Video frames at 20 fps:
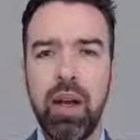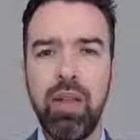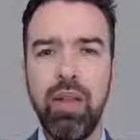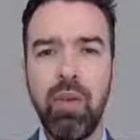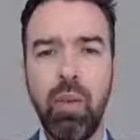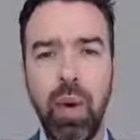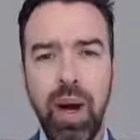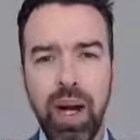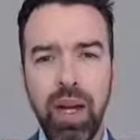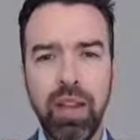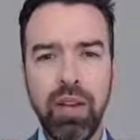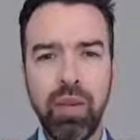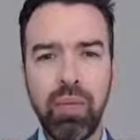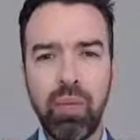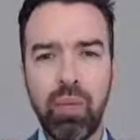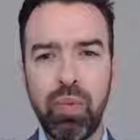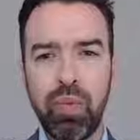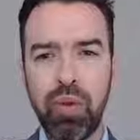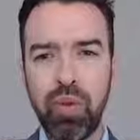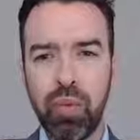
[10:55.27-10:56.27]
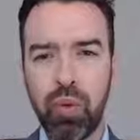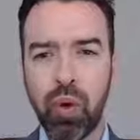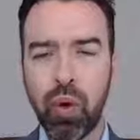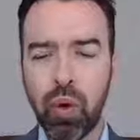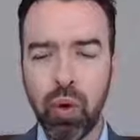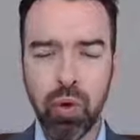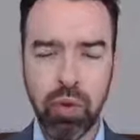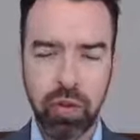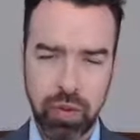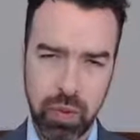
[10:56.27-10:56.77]
the way the
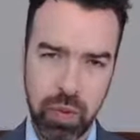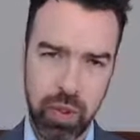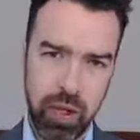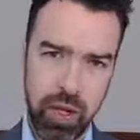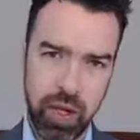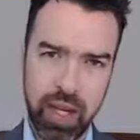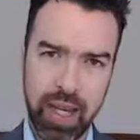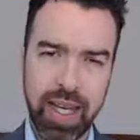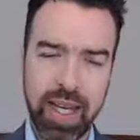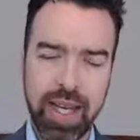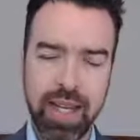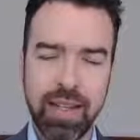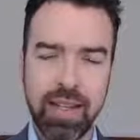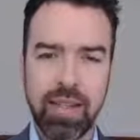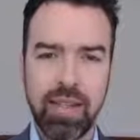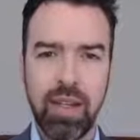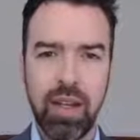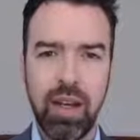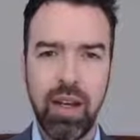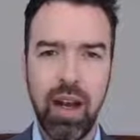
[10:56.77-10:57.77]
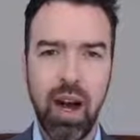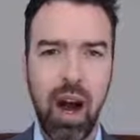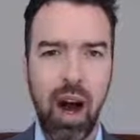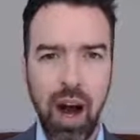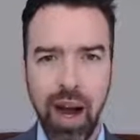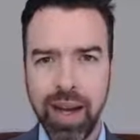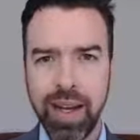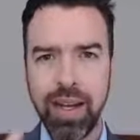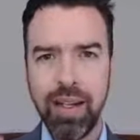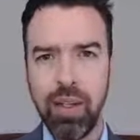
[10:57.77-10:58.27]
rules work is
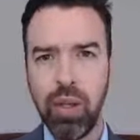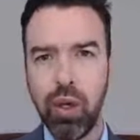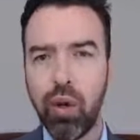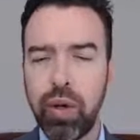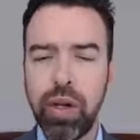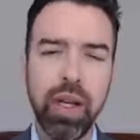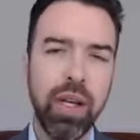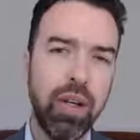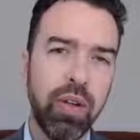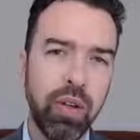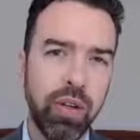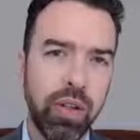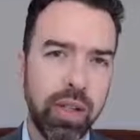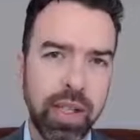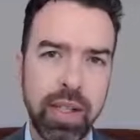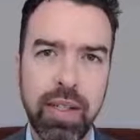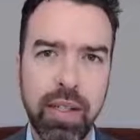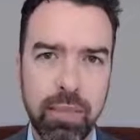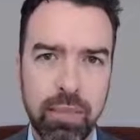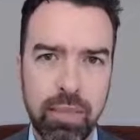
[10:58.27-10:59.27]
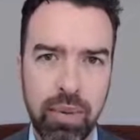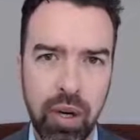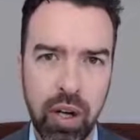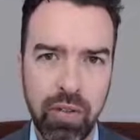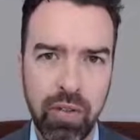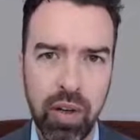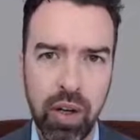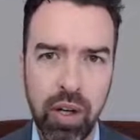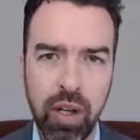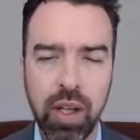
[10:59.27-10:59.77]
I can look at your LinkedIn
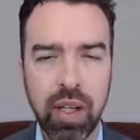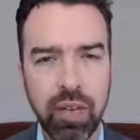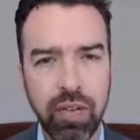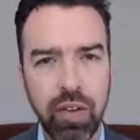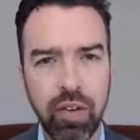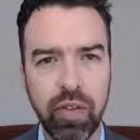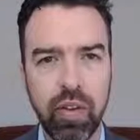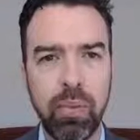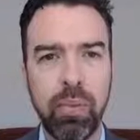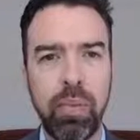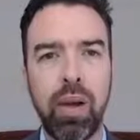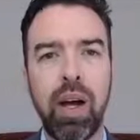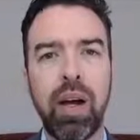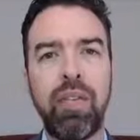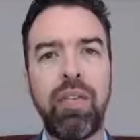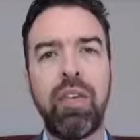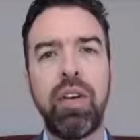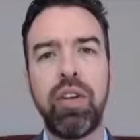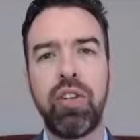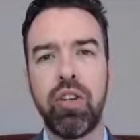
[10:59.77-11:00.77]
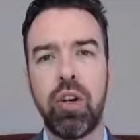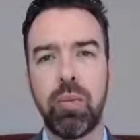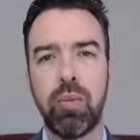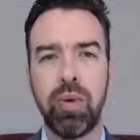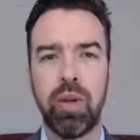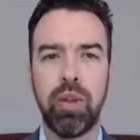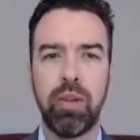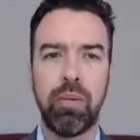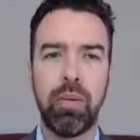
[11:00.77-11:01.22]
profile if you've applied for a job with